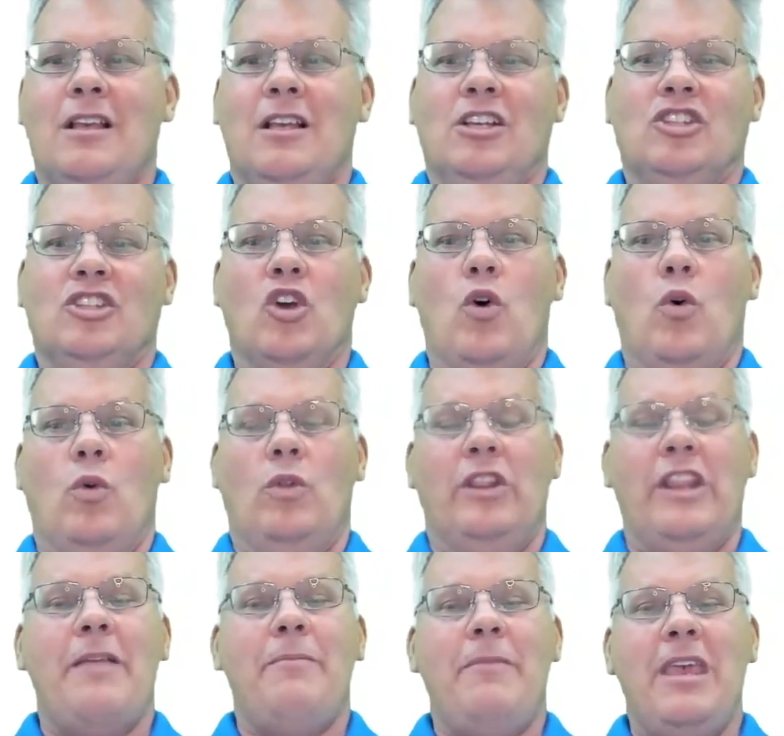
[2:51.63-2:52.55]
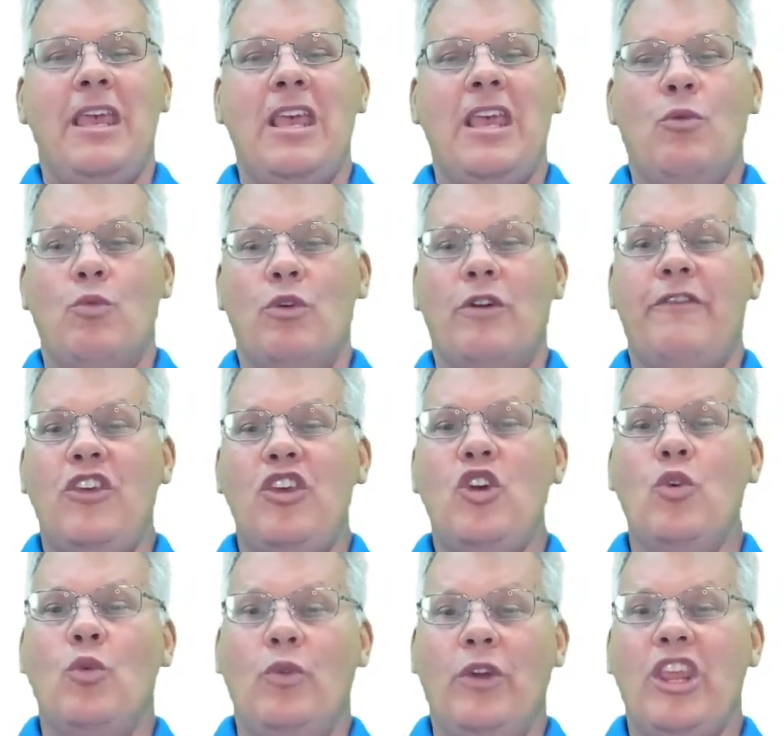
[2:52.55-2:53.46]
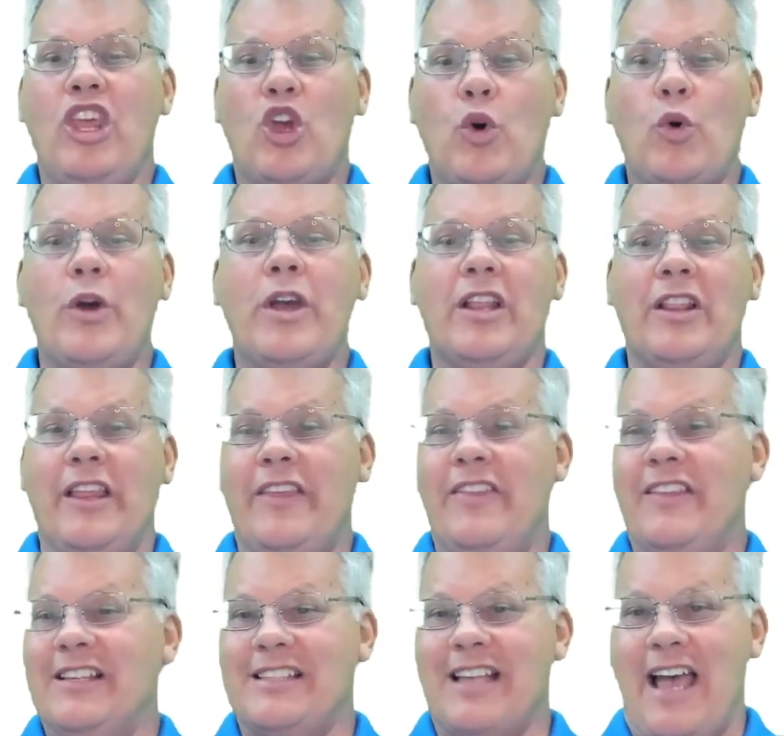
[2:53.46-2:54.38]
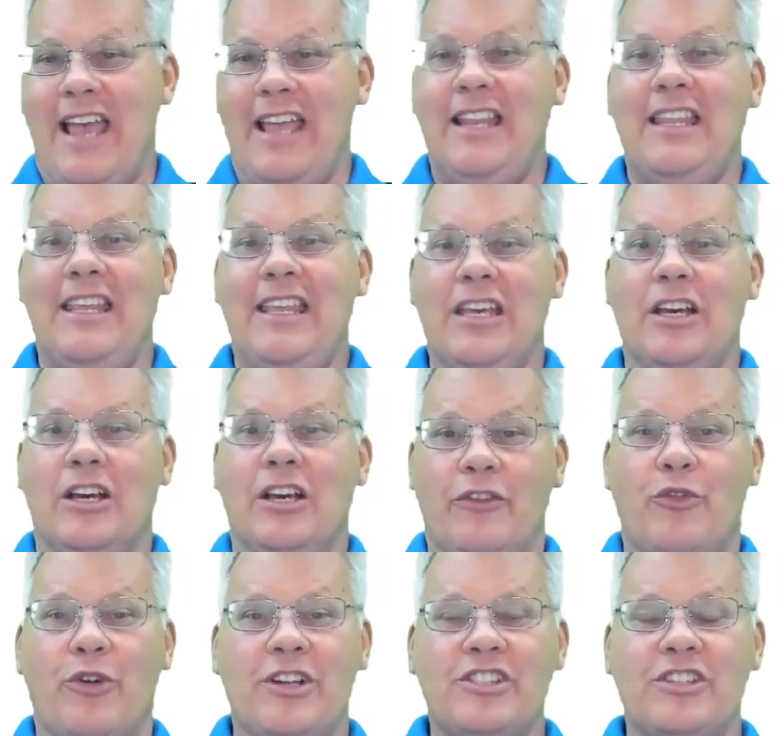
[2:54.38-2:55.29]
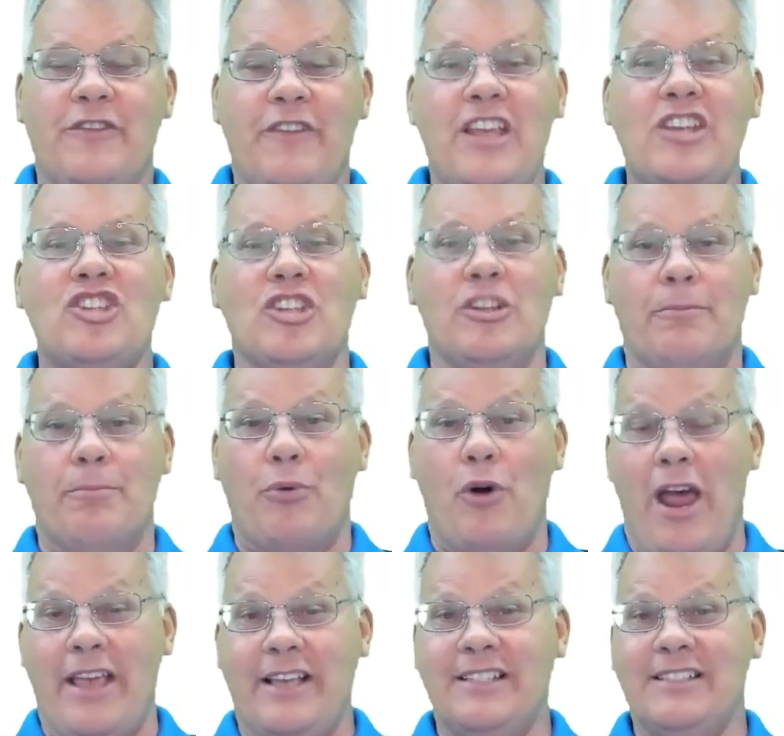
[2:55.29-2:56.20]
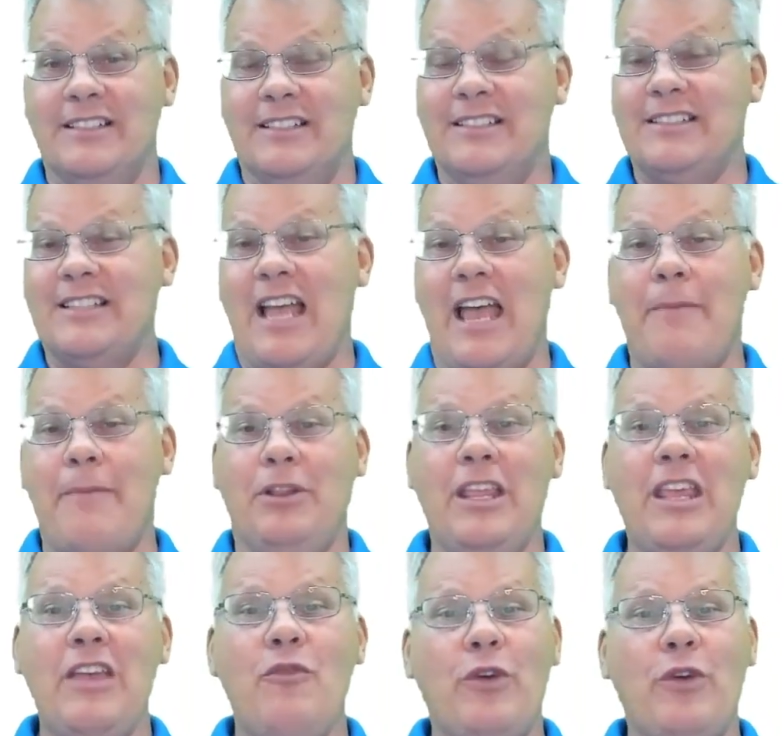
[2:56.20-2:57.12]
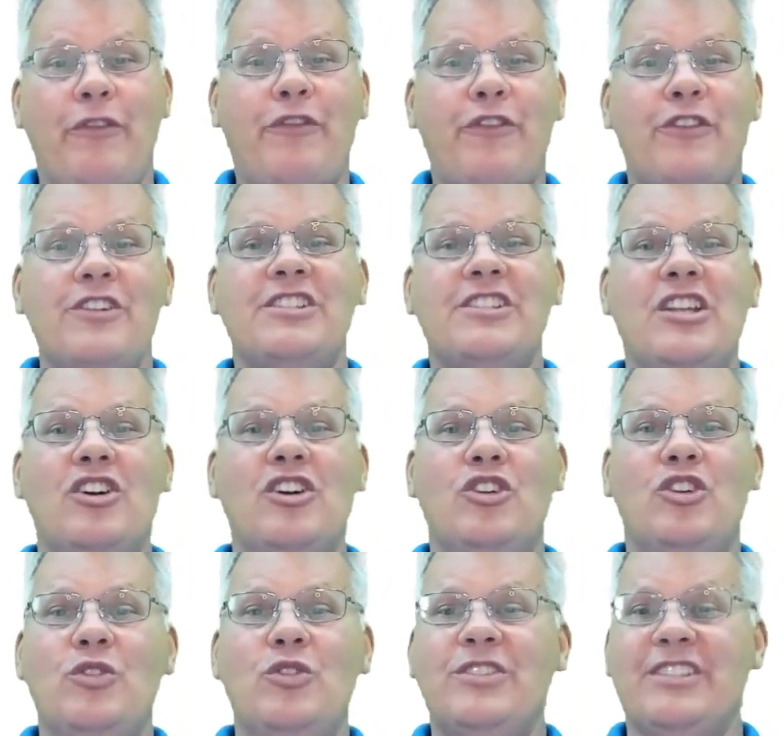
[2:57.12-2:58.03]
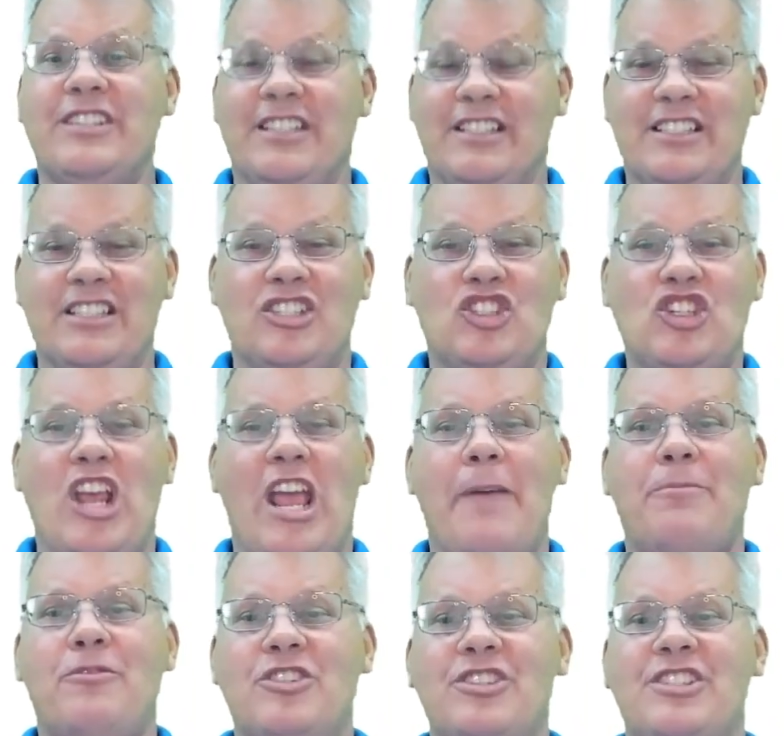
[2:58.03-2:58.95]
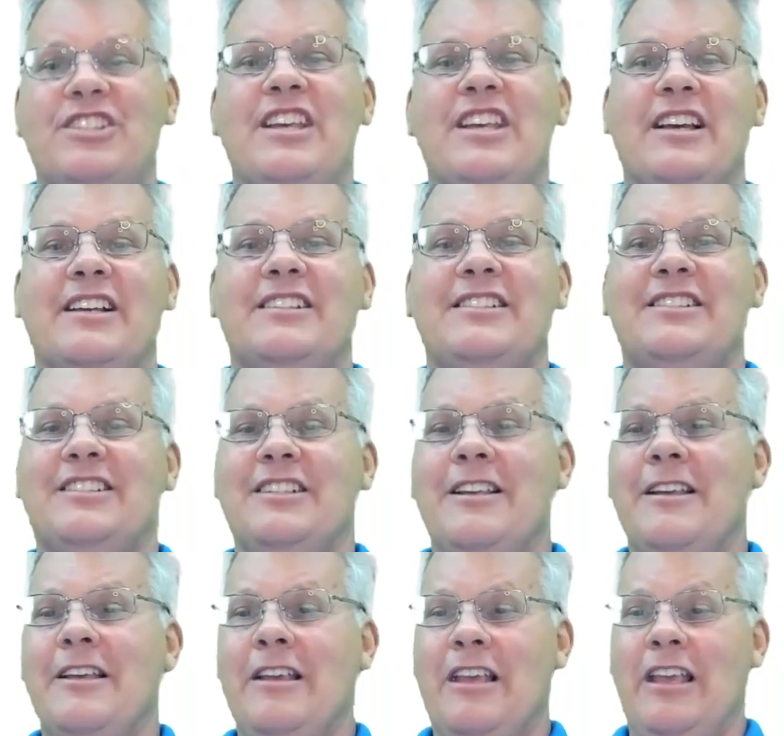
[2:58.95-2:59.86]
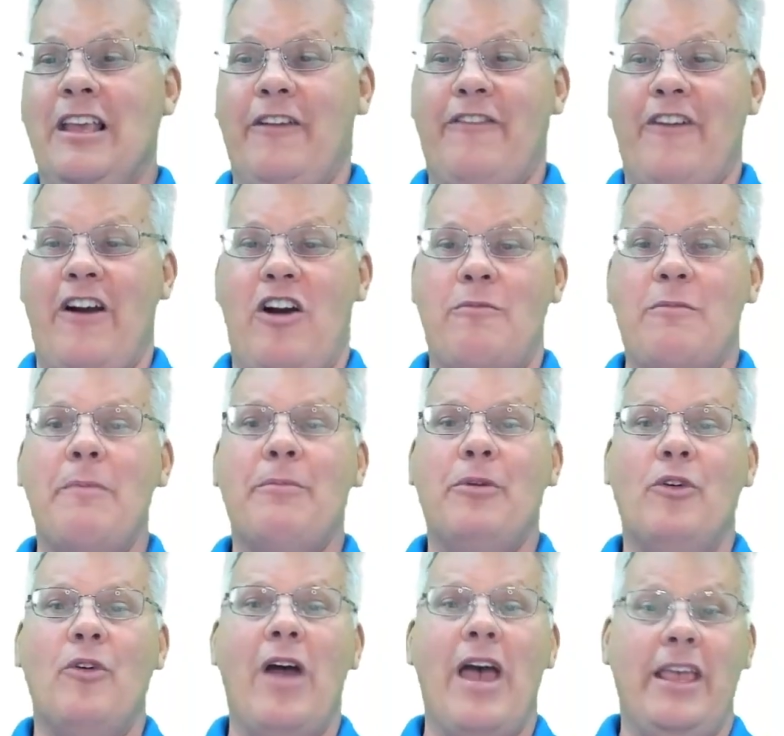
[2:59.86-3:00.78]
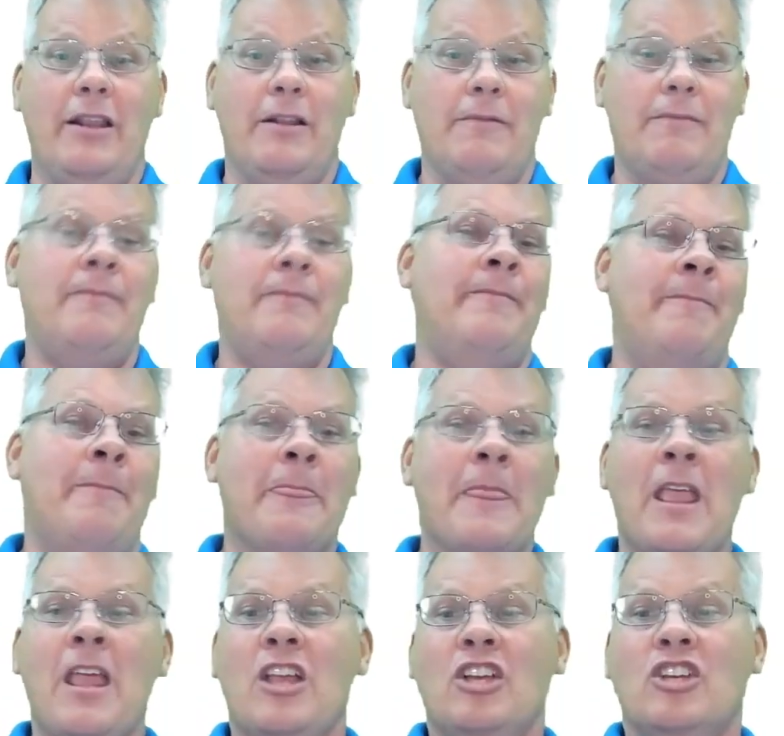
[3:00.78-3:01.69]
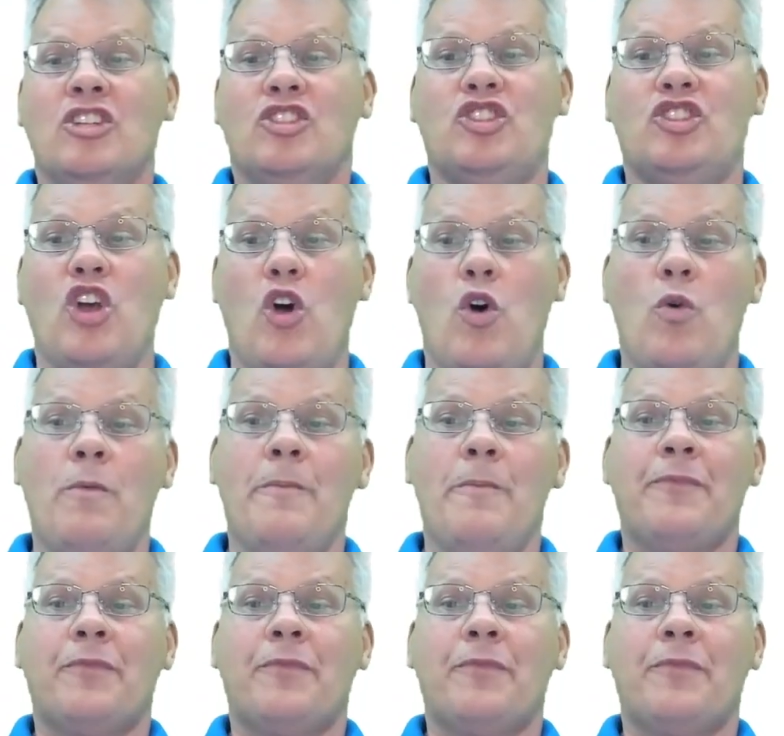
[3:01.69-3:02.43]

So let me review really quickly this idea of reservation prices. I believe we first introduced this in Chapter 6, if I remember right. So